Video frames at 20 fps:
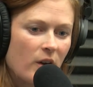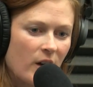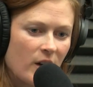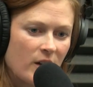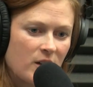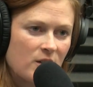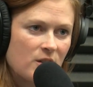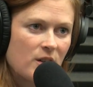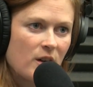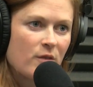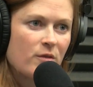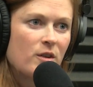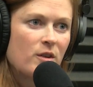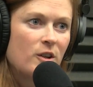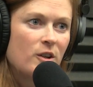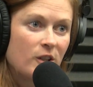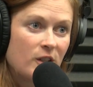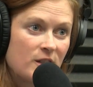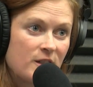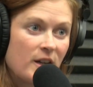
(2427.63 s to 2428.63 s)
I can
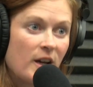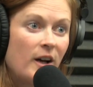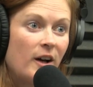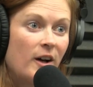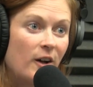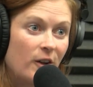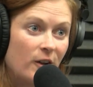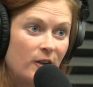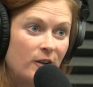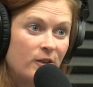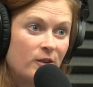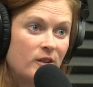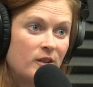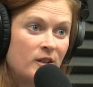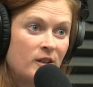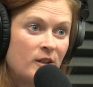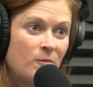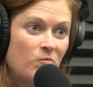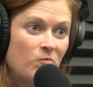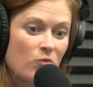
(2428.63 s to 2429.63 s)
definitely tell
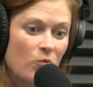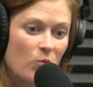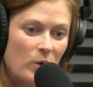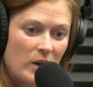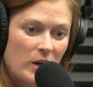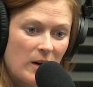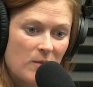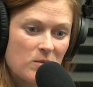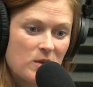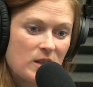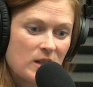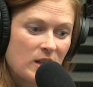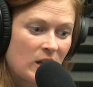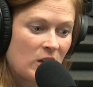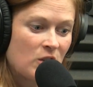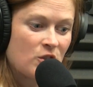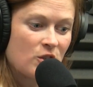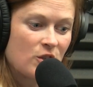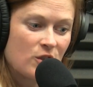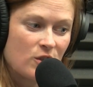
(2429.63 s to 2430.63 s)
when I'm in the
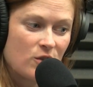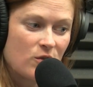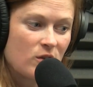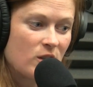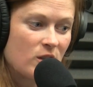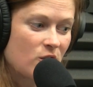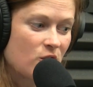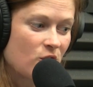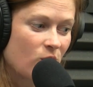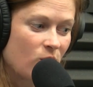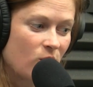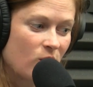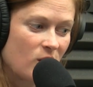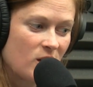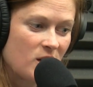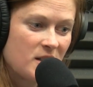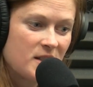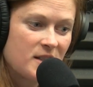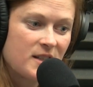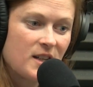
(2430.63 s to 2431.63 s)
kitchen doing a chore
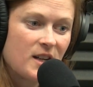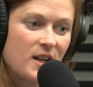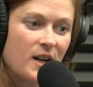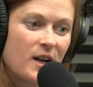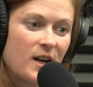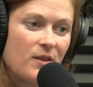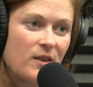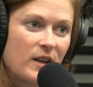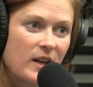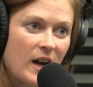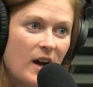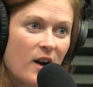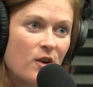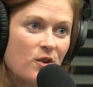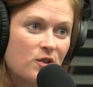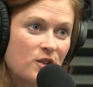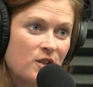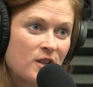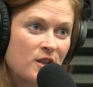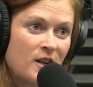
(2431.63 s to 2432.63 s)
and he's sitting on the
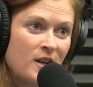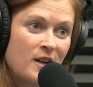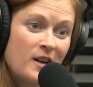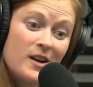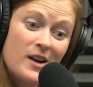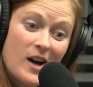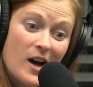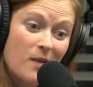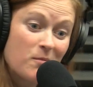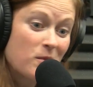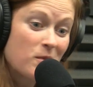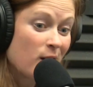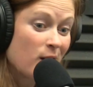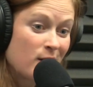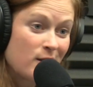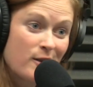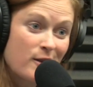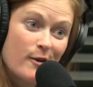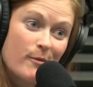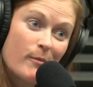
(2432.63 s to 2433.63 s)
couch, I'm
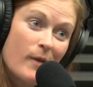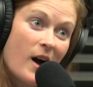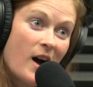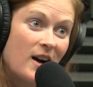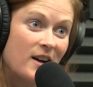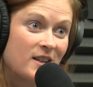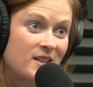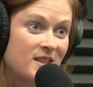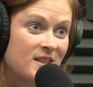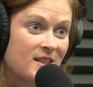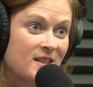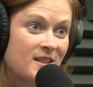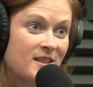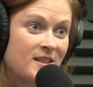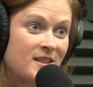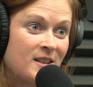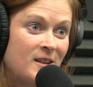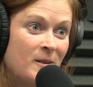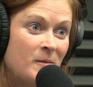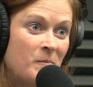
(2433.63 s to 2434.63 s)
getting in that box.
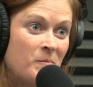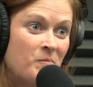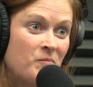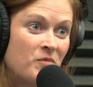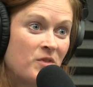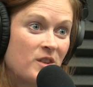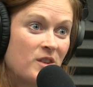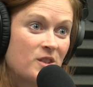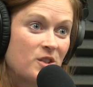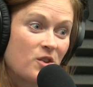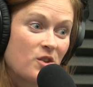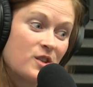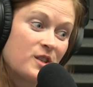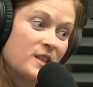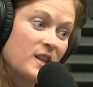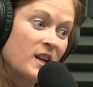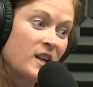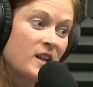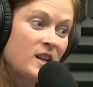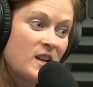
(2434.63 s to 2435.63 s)
So the
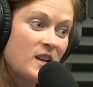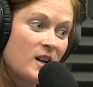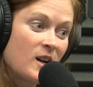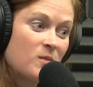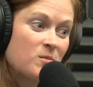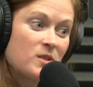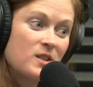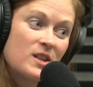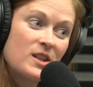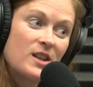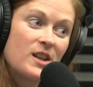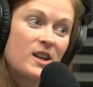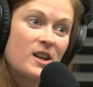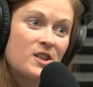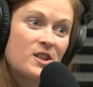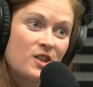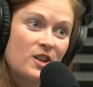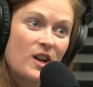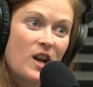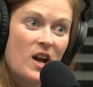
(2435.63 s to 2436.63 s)
second he comes into the
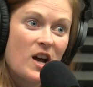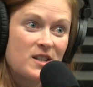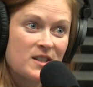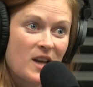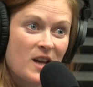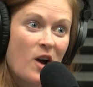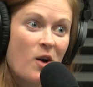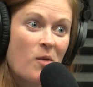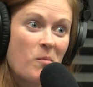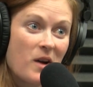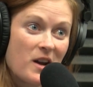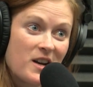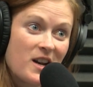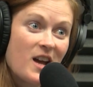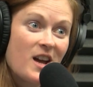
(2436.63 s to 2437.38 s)
kitchen and asks how my